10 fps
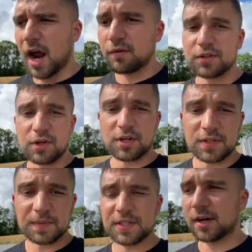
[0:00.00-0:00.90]
I was earning
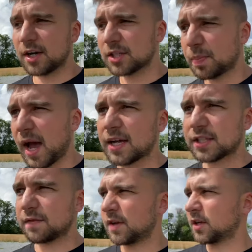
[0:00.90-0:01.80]
some serious
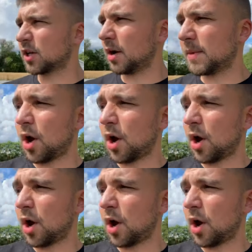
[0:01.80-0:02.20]
passive income,